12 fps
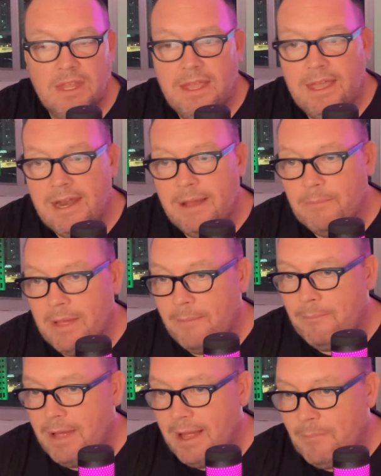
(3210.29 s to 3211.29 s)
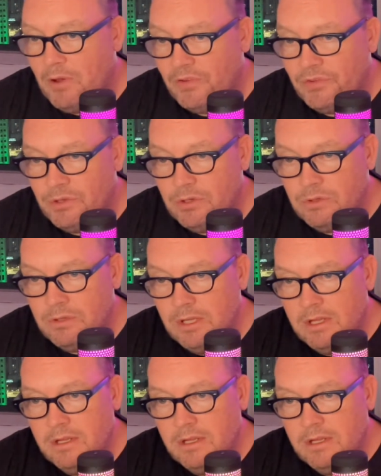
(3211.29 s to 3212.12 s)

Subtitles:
And I'm also